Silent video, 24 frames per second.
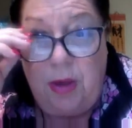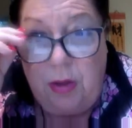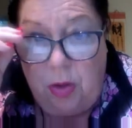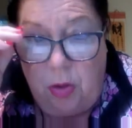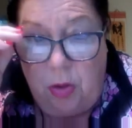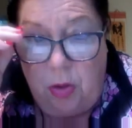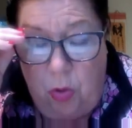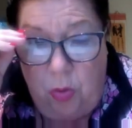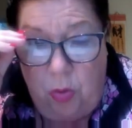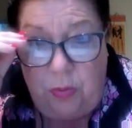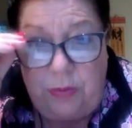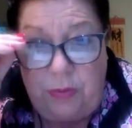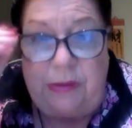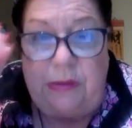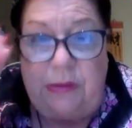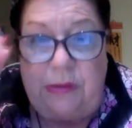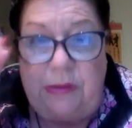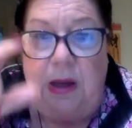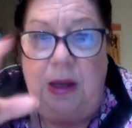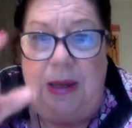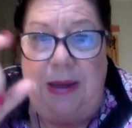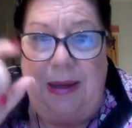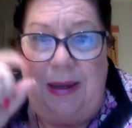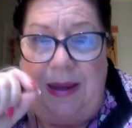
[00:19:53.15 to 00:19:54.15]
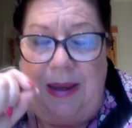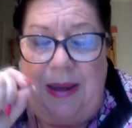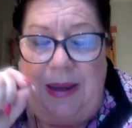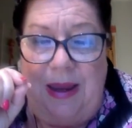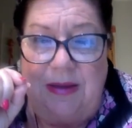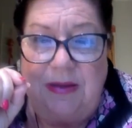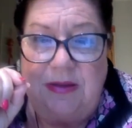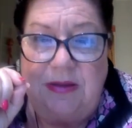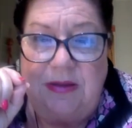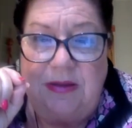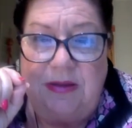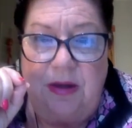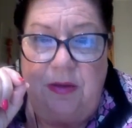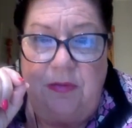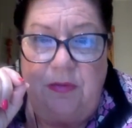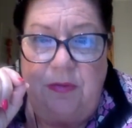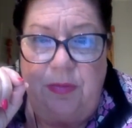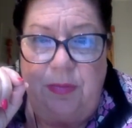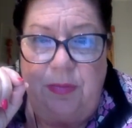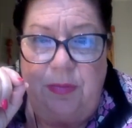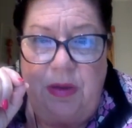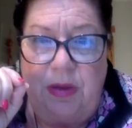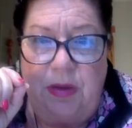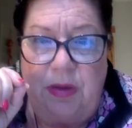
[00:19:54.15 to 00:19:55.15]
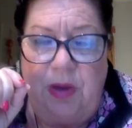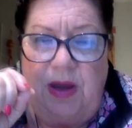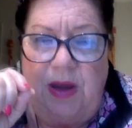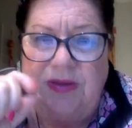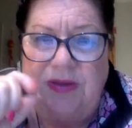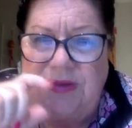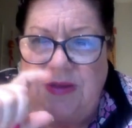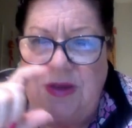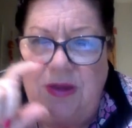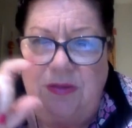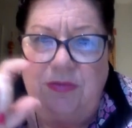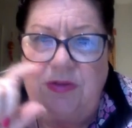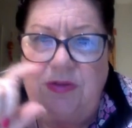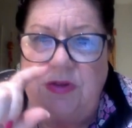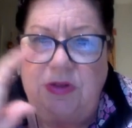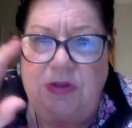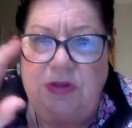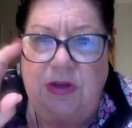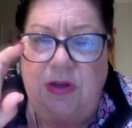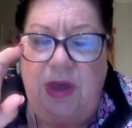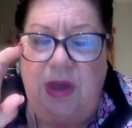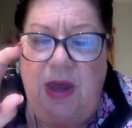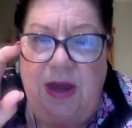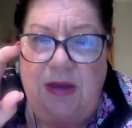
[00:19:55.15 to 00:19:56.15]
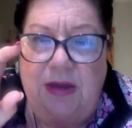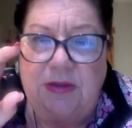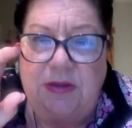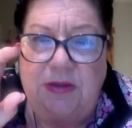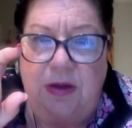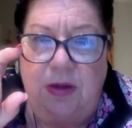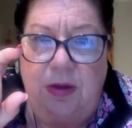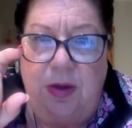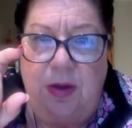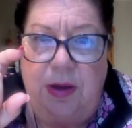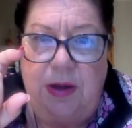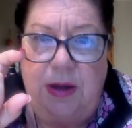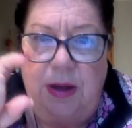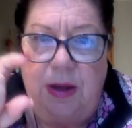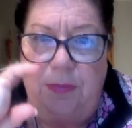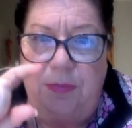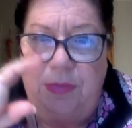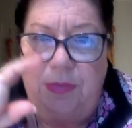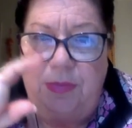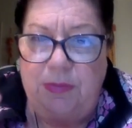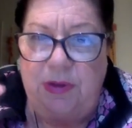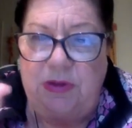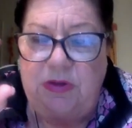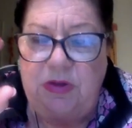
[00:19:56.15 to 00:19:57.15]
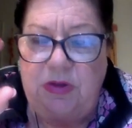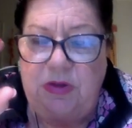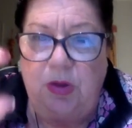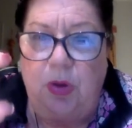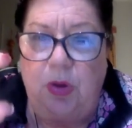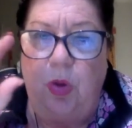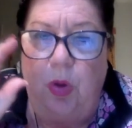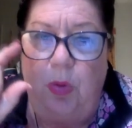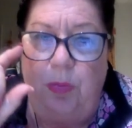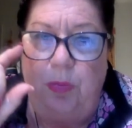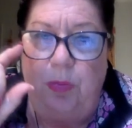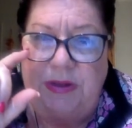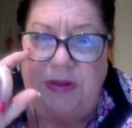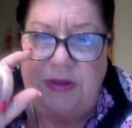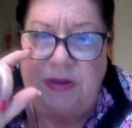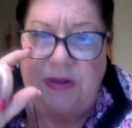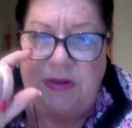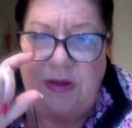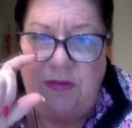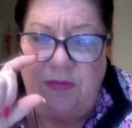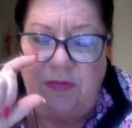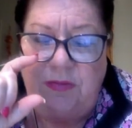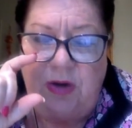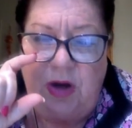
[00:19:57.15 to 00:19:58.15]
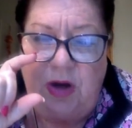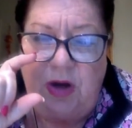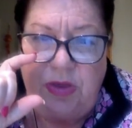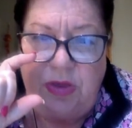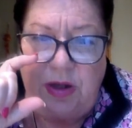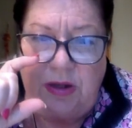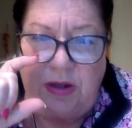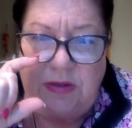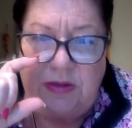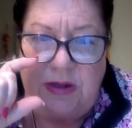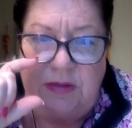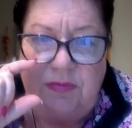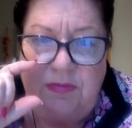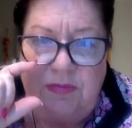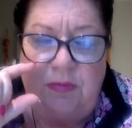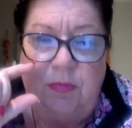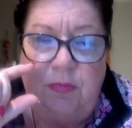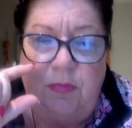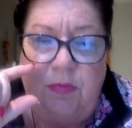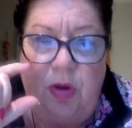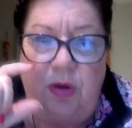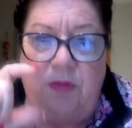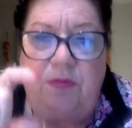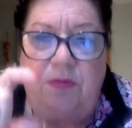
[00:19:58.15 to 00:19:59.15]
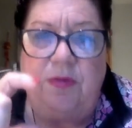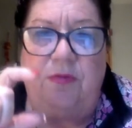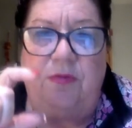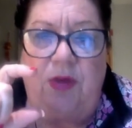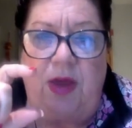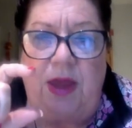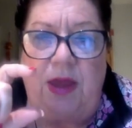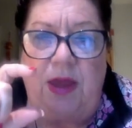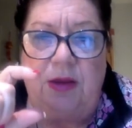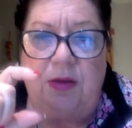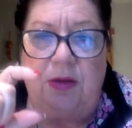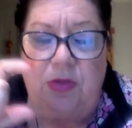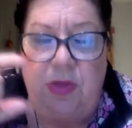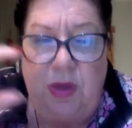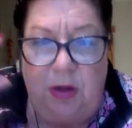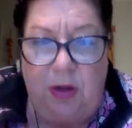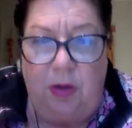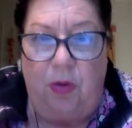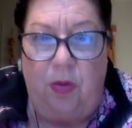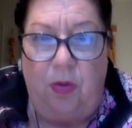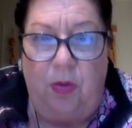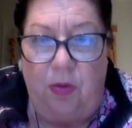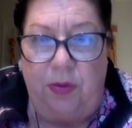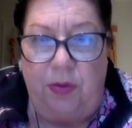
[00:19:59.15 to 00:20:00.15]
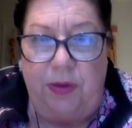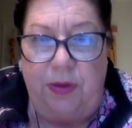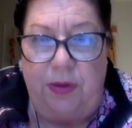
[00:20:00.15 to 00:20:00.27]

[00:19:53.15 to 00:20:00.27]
Gold And silver, by the way, silver still hasn't gone up as much as gold, but silver I think is even more of a value than gold.